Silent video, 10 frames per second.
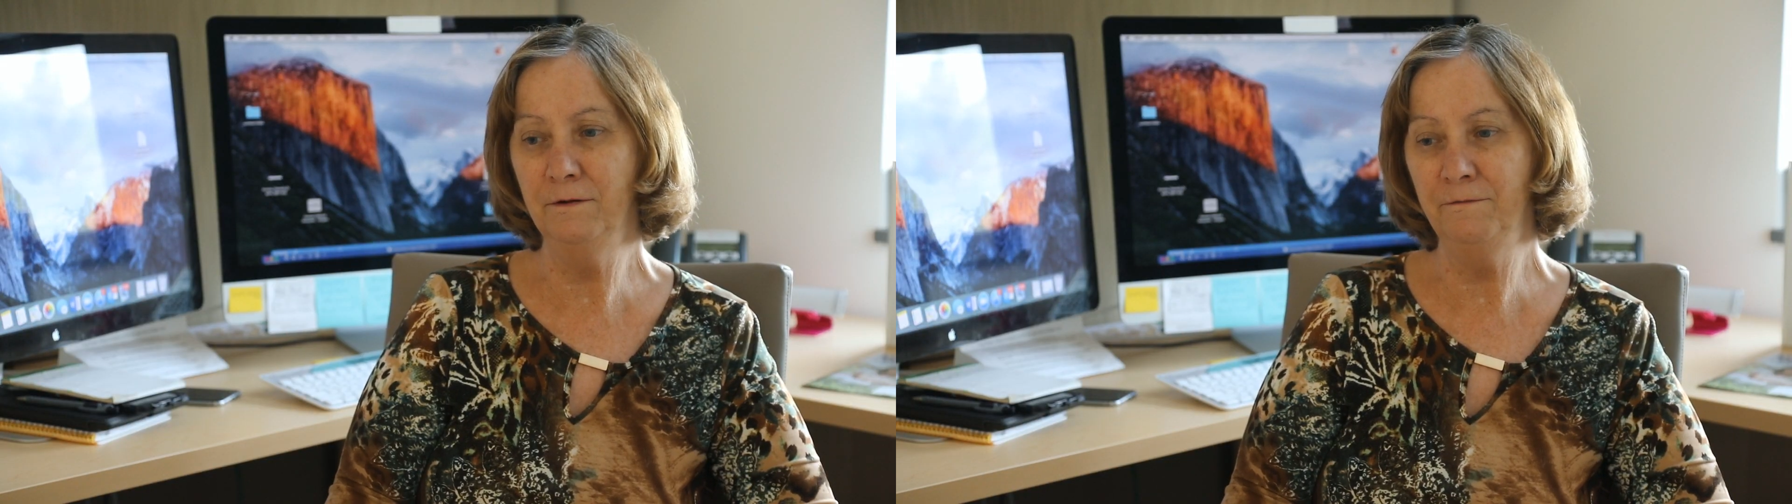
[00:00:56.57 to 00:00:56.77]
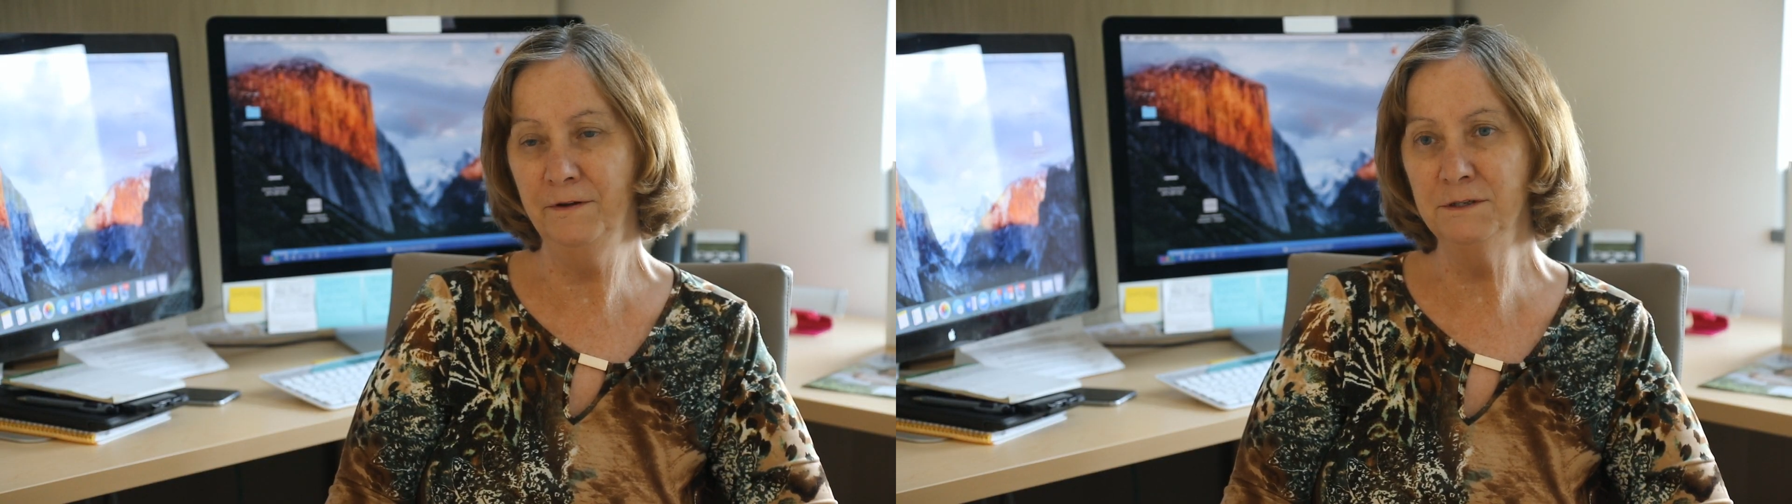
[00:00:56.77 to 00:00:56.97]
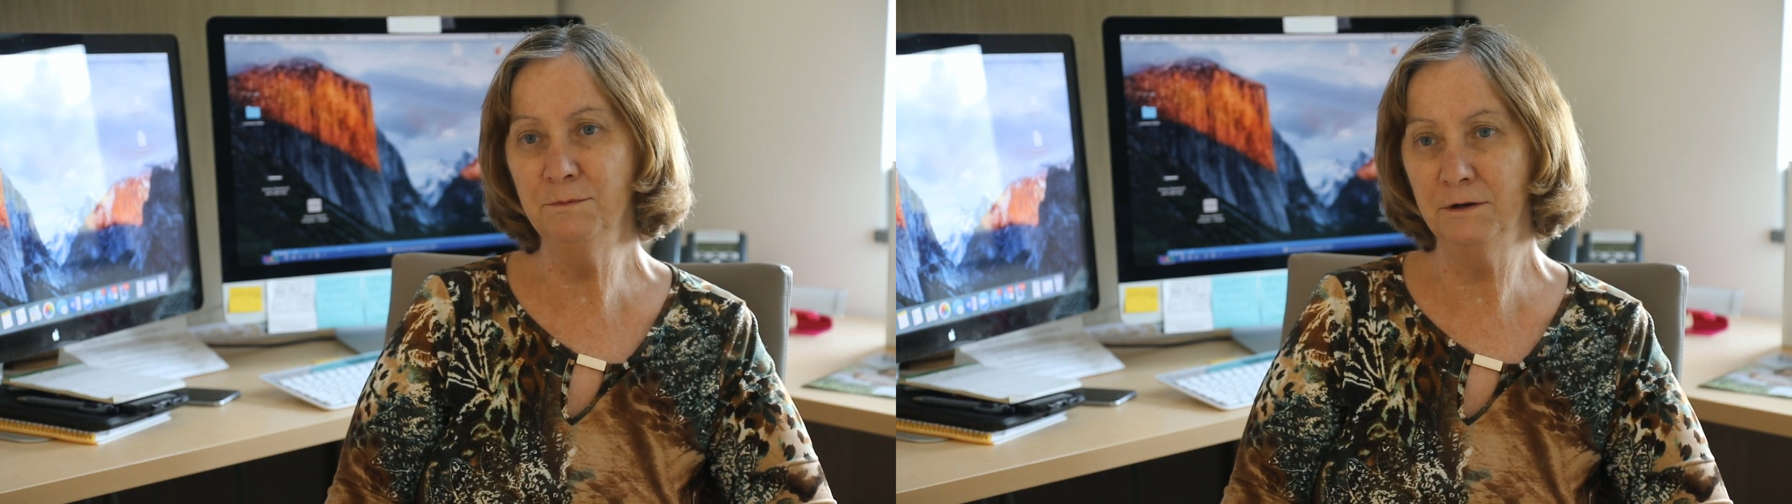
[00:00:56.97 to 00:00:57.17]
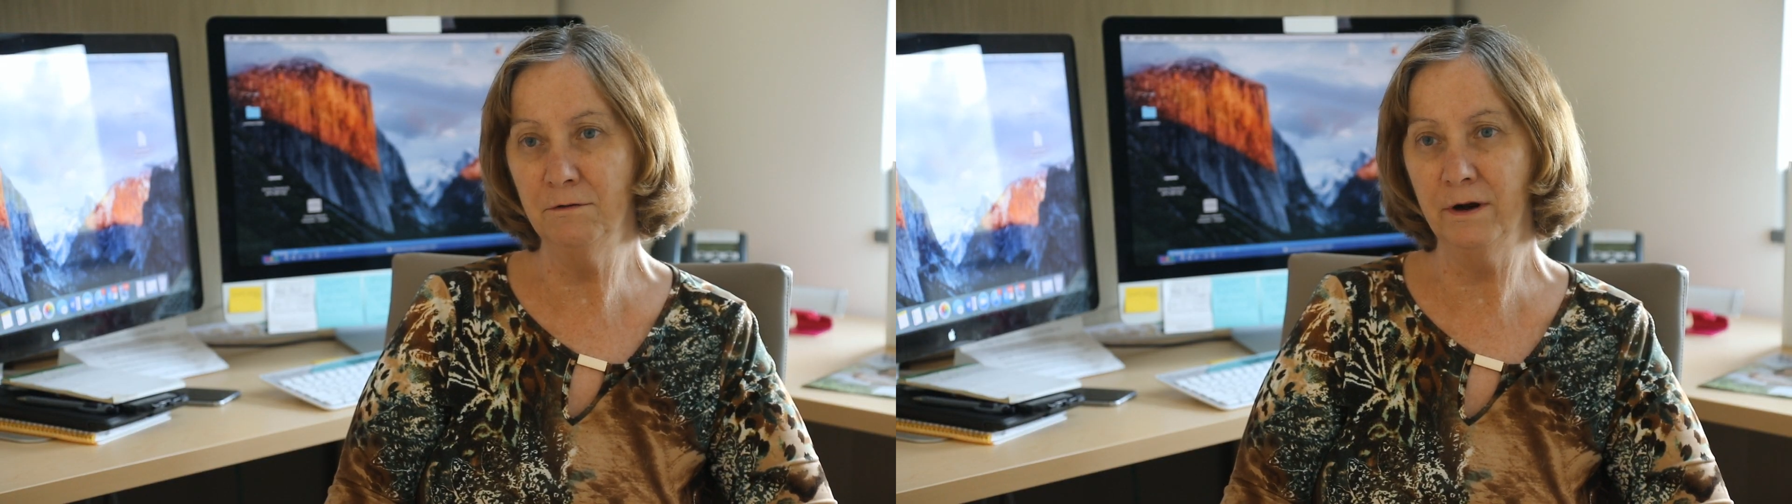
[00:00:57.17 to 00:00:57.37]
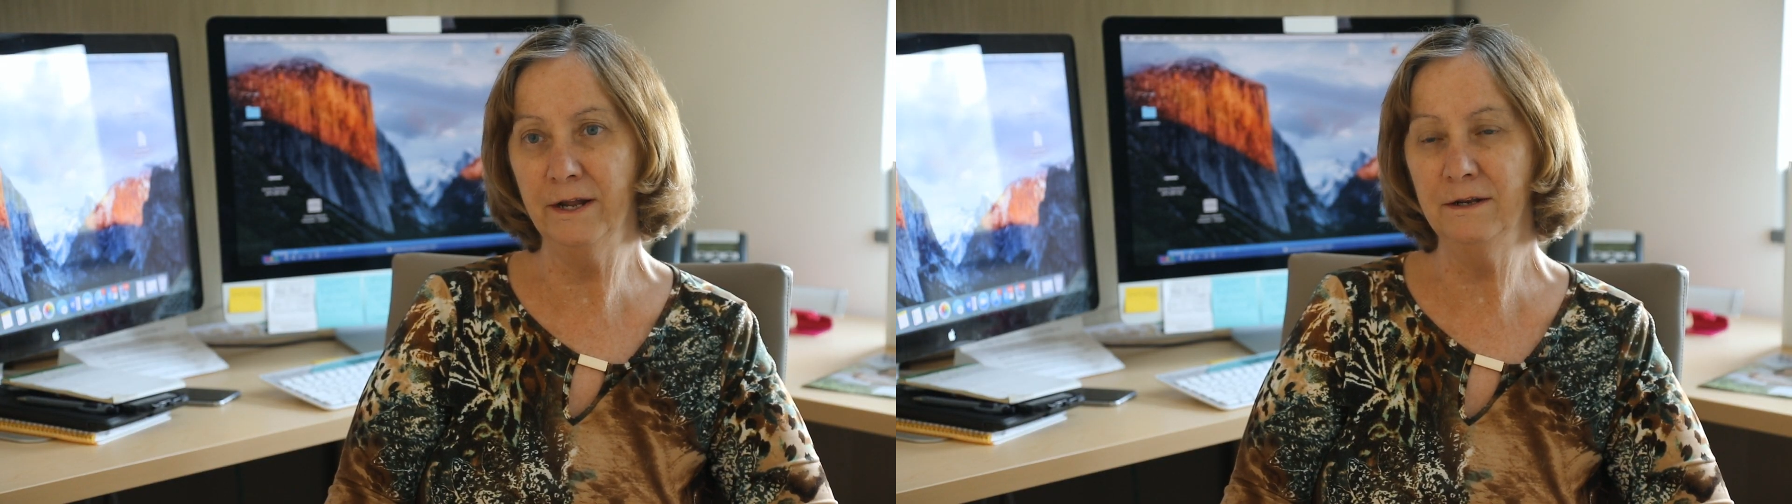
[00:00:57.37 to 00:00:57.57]
the FSMA
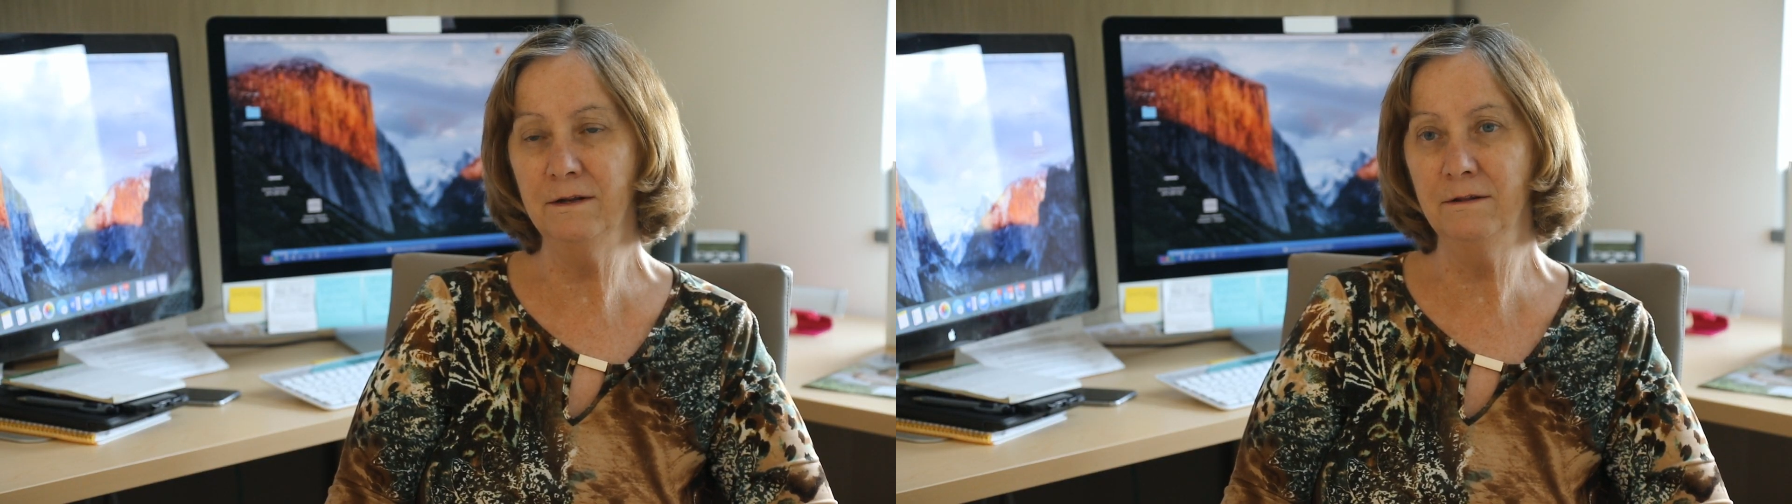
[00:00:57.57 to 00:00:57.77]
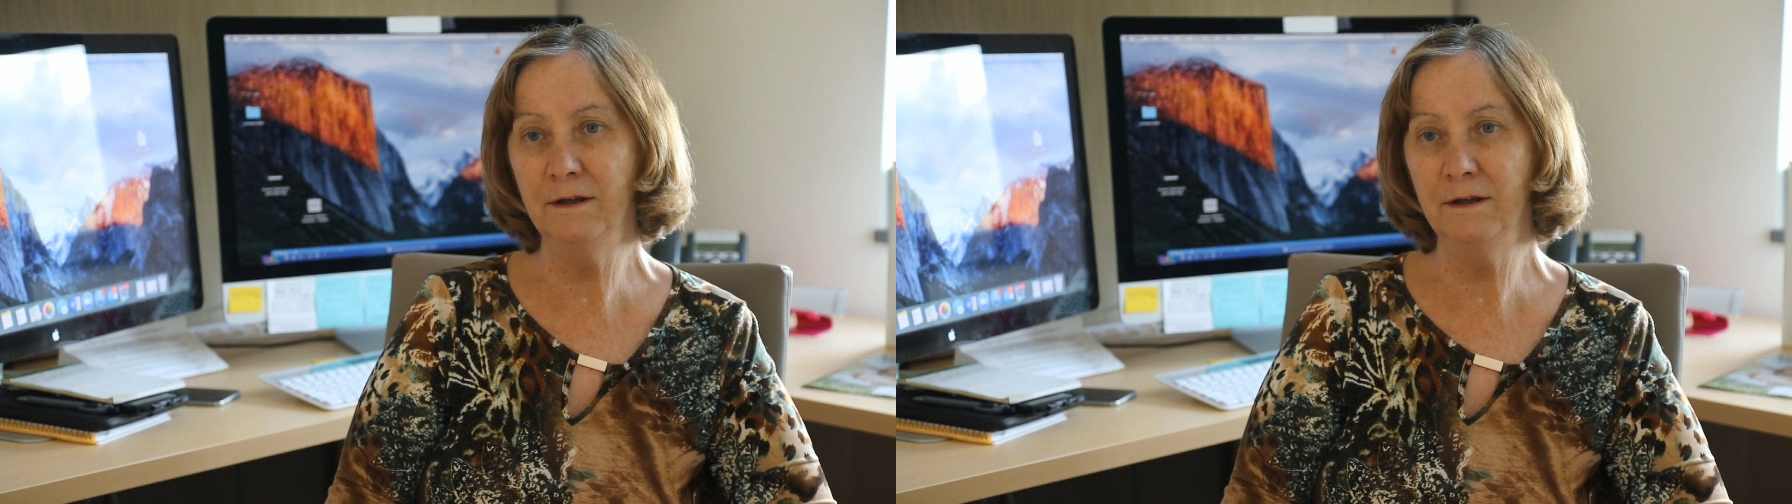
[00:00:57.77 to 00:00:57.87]
grant